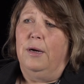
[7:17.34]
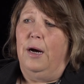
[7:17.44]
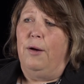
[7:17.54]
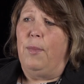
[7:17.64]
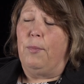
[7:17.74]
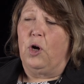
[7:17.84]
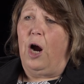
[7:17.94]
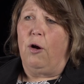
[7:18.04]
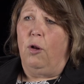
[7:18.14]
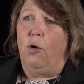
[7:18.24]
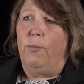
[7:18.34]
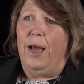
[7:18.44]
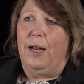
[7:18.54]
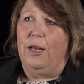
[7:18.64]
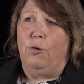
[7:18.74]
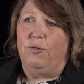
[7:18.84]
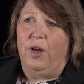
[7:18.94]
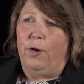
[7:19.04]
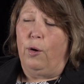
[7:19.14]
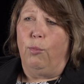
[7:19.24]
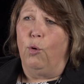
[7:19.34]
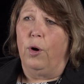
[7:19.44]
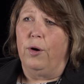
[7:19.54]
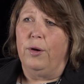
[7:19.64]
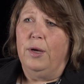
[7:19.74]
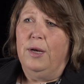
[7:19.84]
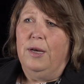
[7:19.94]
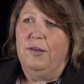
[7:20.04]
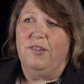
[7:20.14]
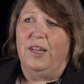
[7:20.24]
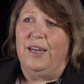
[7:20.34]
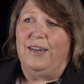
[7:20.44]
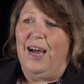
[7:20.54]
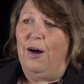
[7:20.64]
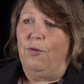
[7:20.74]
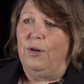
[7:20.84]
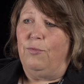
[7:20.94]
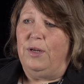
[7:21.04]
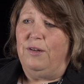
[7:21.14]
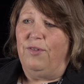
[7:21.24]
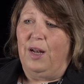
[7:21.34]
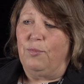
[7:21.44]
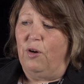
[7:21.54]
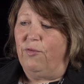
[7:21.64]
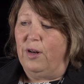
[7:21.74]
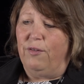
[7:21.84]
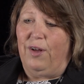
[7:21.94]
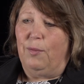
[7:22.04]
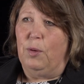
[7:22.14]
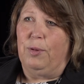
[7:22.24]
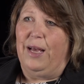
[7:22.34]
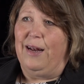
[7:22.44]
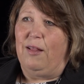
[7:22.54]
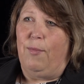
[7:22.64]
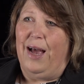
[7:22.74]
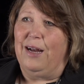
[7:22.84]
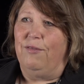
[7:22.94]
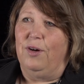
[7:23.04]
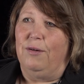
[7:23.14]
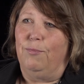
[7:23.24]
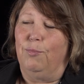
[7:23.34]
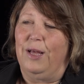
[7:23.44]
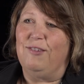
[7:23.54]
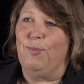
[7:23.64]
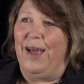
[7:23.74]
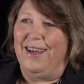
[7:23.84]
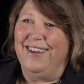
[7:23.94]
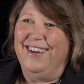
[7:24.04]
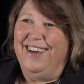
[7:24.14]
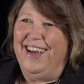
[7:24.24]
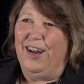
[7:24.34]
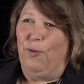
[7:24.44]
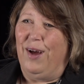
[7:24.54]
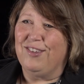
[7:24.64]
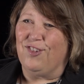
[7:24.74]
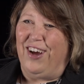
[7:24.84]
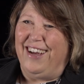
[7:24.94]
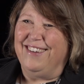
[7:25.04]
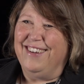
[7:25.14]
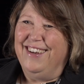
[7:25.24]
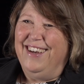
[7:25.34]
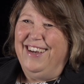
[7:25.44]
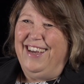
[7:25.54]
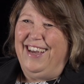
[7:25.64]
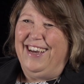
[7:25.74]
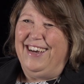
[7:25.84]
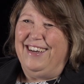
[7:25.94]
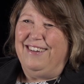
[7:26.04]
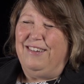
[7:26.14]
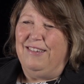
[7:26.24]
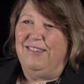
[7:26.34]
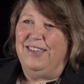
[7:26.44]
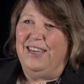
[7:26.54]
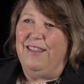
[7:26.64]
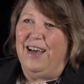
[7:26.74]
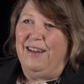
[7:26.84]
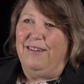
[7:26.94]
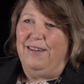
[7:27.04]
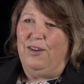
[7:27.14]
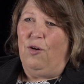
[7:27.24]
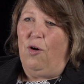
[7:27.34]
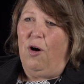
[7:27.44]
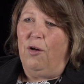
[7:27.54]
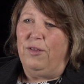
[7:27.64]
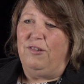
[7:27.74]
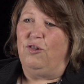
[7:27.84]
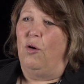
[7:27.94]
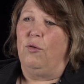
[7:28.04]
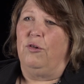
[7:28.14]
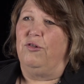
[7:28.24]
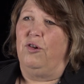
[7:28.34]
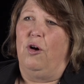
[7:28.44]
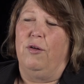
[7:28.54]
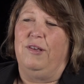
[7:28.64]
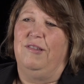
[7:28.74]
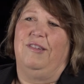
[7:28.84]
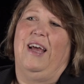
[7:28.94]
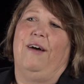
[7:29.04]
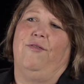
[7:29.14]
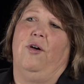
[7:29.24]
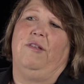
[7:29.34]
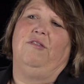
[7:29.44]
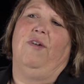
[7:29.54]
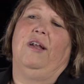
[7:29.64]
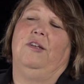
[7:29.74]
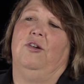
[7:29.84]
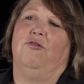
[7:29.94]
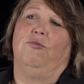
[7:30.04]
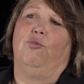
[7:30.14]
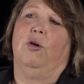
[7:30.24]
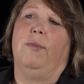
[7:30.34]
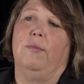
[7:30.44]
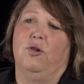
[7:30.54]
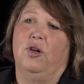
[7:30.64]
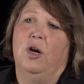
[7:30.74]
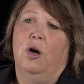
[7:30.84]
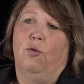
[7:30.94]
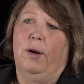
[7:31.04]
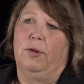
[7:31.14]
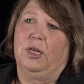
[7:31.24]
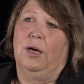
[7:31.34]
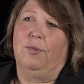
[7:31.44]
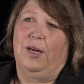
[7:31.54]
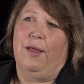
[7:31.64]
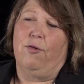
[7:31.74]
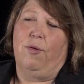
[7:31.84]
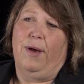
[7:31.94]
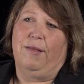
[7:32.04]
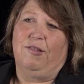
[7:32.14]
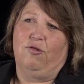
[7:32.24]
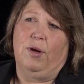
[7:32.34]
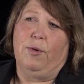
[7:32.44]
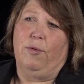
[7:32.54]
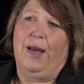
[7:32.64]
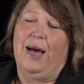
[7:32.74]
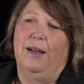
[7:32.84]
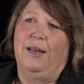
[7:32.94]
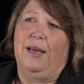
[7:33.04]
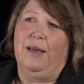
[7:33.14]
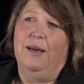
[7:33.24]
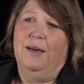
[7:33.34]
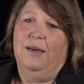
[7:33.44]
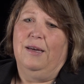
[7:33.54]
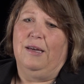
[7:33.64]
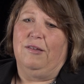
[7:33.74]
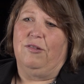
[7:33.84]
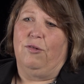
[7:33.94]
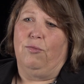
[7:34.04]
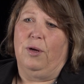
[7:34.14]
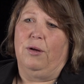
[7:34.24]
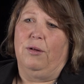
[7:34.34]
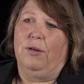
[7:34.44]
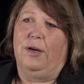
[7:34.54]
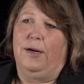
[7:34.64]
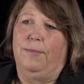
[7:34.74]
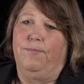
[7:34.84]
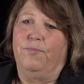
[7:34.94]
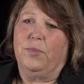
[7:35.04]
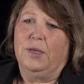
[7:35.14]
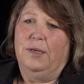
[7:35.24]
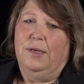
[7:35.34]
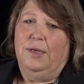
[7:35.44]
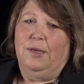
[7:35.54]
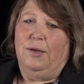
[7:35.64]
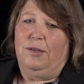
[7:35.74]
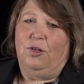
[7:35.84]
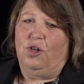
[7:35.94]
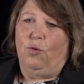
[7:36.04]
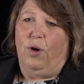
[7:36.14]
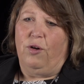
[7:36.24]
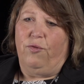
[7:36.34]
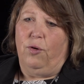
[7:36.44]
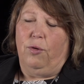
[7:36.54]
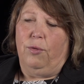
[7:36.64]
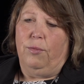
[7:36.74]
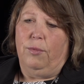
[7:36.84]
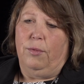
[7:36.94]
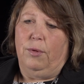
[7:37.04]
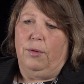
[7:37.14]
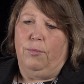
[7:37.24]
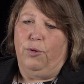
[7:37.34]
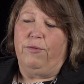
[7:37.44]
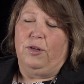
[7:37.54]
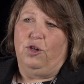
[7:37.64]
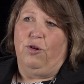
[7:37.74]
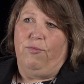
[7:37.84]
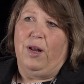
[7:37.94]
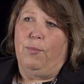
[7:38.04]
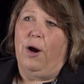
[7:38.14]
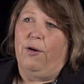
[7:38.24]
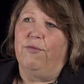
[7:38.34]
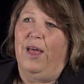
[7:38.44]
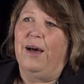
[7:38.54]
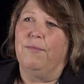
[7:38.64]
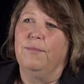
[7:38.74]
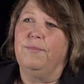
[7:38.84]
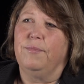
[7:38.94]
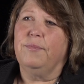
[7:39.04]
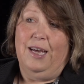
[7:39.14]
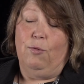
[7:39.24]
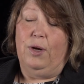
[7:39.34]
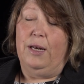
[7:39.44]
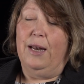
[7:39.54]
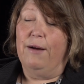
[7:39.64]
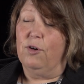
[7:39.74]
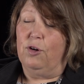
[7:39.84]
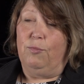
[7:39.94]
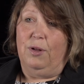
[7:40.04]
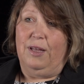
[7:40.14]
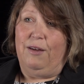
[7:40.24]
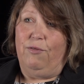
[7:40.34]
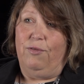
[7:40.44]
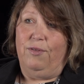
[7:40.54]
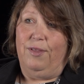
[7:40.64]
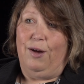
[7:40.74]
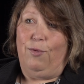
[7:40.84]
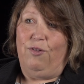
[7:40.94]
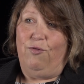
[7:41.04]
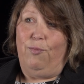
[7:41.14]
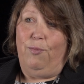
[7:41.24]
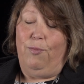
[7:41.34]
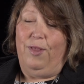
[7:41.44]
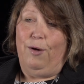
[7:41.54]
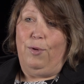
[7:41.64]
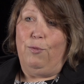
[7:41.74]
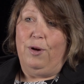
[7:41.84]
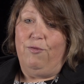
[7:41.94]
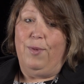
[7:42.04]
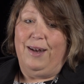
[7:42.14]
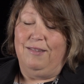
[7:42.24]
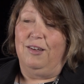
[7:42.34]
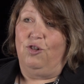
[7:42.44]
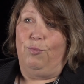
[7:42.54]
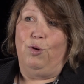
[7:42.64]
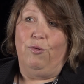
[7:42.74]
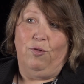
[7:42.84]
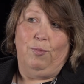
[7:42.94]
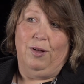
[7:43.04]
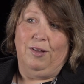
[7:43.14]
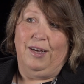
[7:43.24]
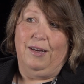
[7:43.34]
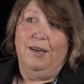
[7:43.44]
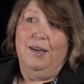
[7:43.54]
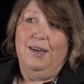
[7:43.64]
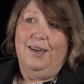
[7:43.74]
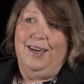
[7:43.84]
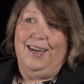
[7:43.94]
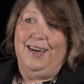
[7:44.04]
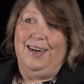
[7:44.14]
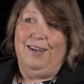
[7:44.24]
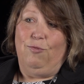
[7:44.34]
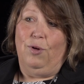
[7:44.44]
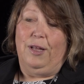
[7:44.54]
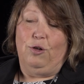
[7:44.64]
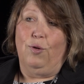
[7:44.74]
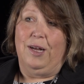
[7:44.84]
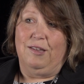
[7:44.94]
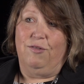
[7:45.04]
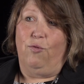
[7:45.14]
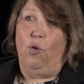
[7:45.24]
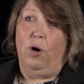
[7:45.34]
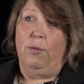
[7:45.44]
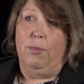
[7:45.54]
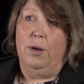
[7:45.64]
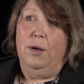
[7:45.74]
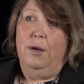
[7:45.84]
Uh, I remember Carl O'Malley, who was on our board, sitting down, and we developed our fund development plan on the back of a placemat at a restaurant. And to see that, you know, all these donors and all these staff and all these volunteers and board members were able to come together to make this dream a reality is a real, um, it's just a wonderful uh, privilege to have been a part of that and we never could believe that we've that we would have been in such a beautiful building and really transform